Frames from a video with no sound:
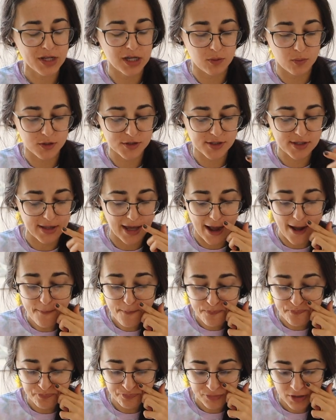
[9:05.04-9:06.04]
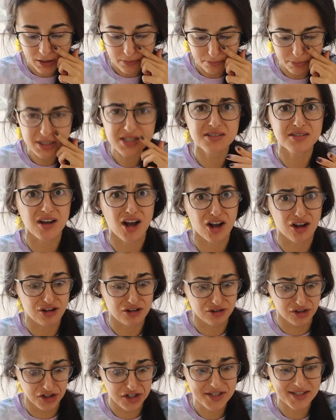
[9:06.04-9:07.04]
I will say that. But it's a
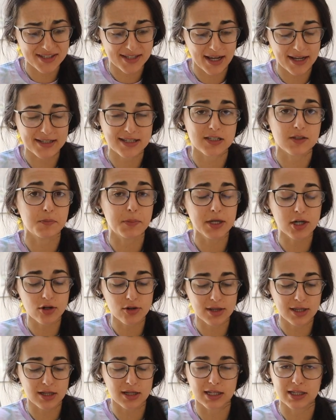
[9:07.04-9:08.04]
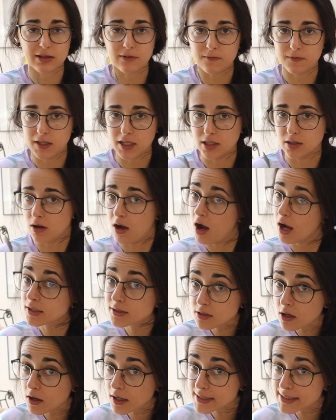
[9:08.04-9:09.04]
good size. It's bigger than like the vegan
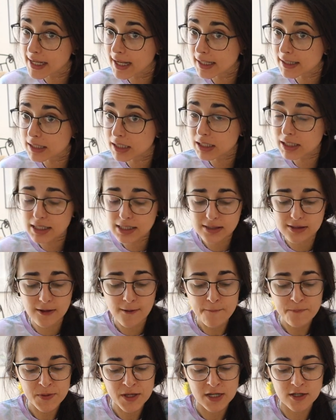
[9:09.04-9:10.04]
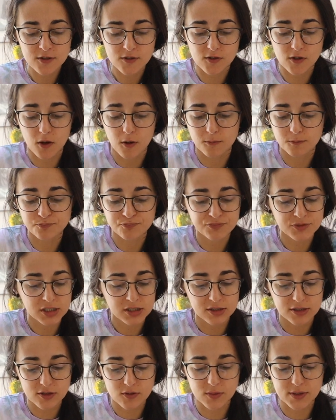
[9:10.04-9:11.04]
hot dogs at the least. So
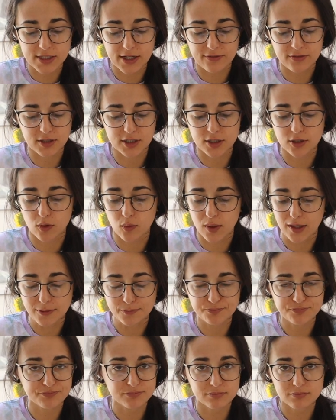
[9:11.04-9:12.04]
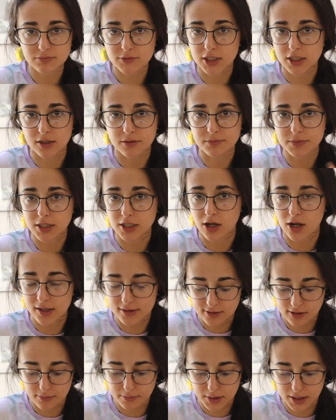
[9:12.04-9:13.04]
this would definitely go well, you know, in a
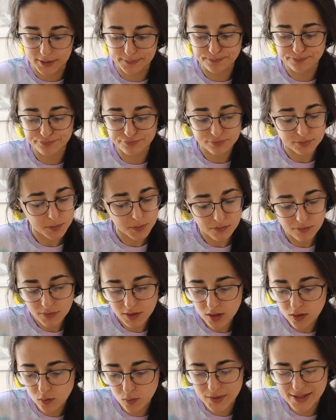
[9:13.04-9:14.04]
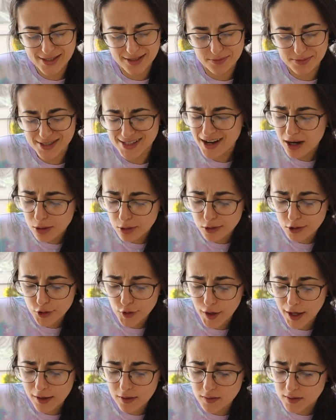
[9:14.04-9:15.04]
hot dog bun with some
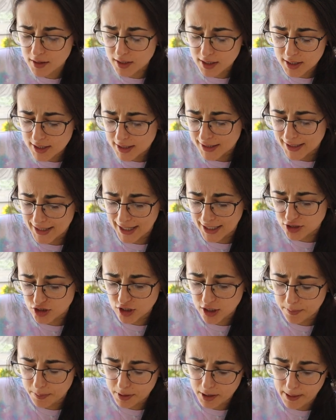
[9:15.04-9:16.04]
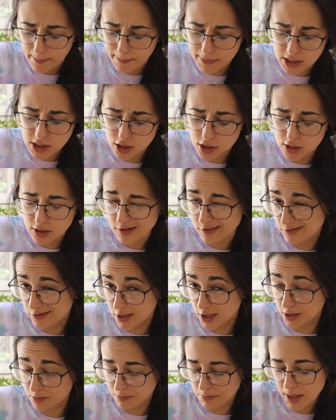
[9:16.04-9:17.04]
sauerkraut, ketchup, mustard,
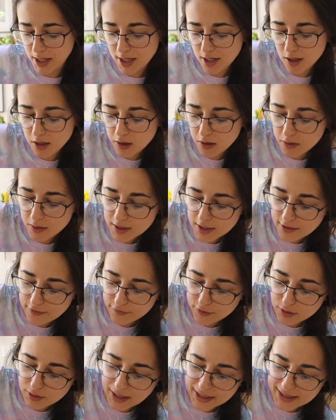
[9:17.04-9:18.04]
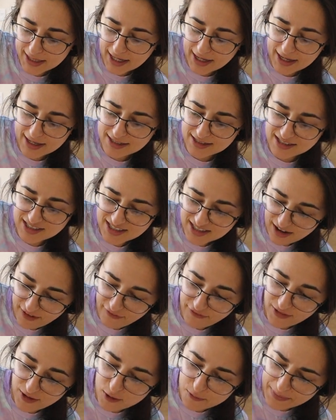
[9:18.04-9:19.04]
vegan mayo. If you like that kind of
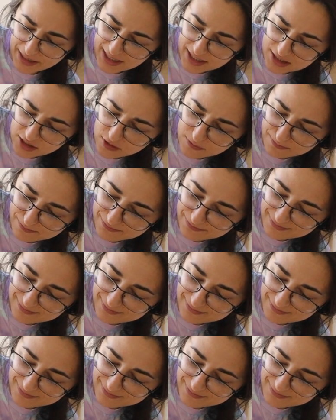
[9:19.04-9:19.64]
stuff. Oh my gosh.